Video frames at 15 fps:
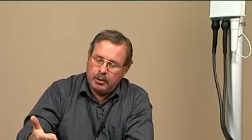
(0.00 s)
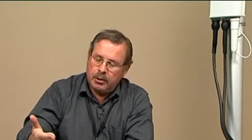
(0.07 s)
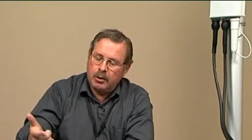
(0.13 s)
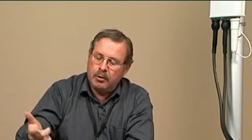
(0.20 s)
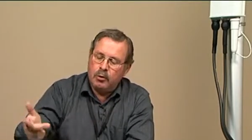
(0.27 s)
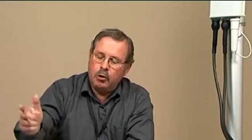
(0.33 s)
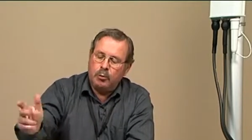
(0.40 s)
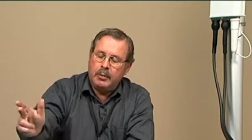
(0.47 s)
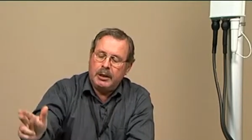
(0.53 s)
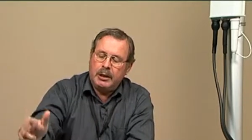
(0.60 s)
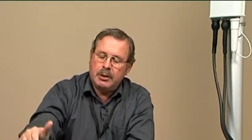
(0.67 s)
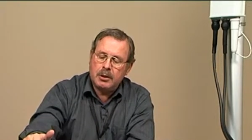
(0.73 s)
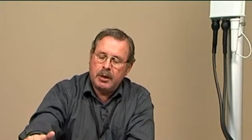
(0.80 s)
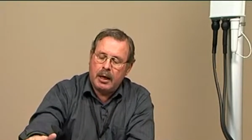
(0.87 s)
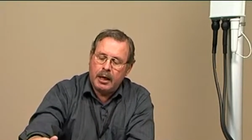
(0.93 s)
and normally
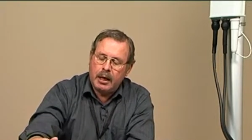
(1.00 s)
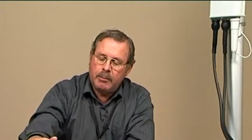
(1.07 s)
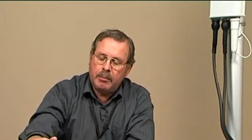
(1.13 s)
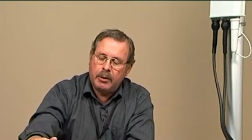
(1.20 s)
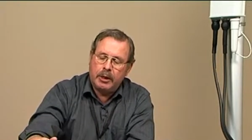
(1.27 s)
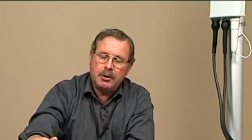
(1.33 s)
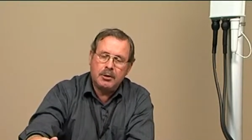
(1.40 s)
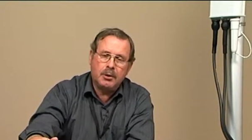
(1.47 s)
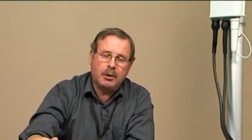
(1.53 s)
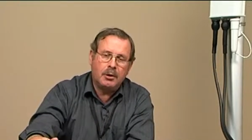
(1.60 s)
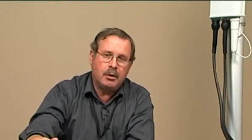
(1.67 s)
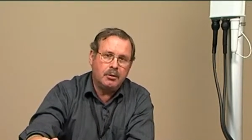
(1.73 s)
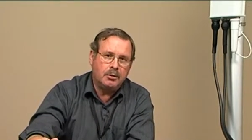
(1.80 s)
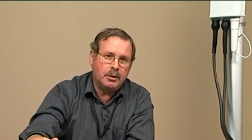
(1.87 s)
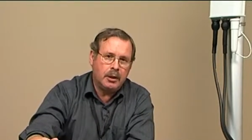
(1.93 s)
it's the A branch that
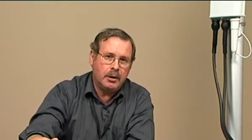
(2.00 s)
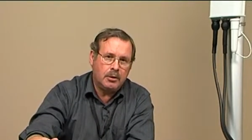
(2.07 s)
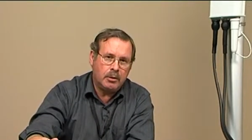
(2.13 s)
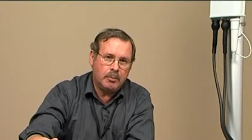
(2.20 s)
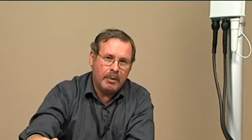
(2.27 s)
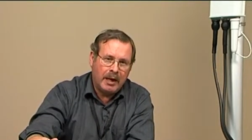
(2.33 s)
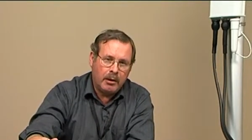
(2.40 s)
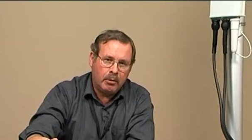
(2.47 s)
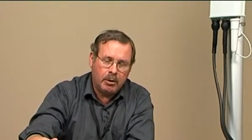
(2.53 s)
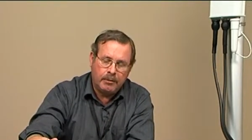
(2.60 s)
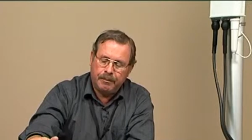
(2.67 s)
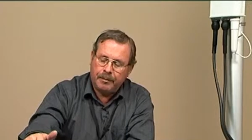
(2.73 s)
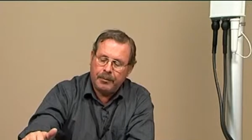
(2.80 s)
contains the power